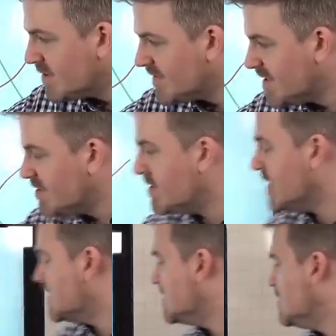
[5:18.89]
off here
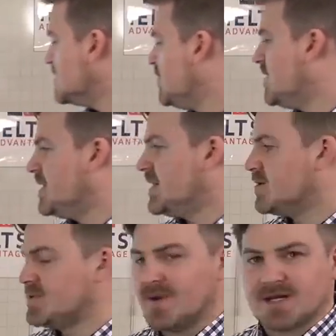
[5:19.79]
at its lowest point and then
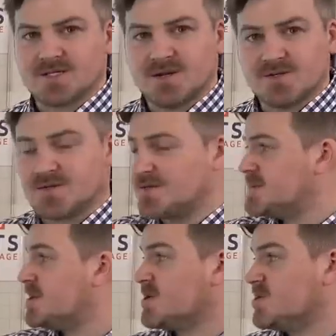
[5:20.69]
goes back down, so it
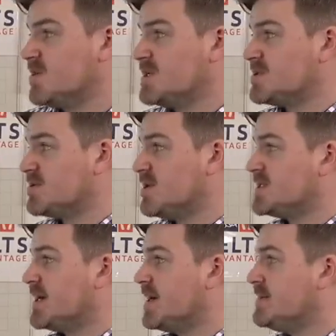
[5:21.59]
fluctuates
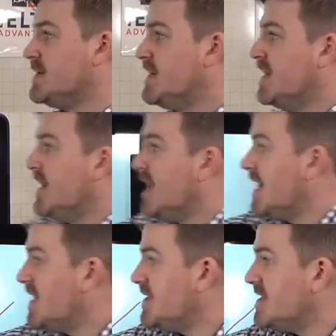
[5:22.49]
throughout time.
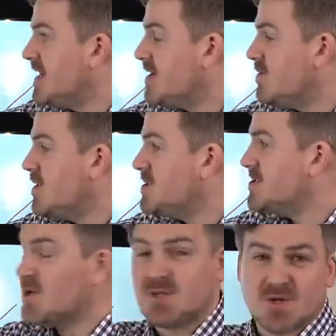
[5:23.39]
And the yellow one
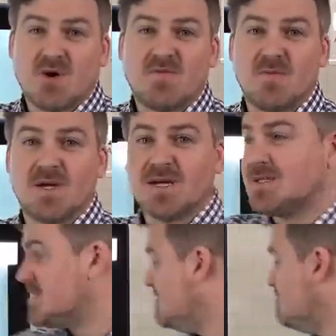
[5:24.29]
starts off the biggest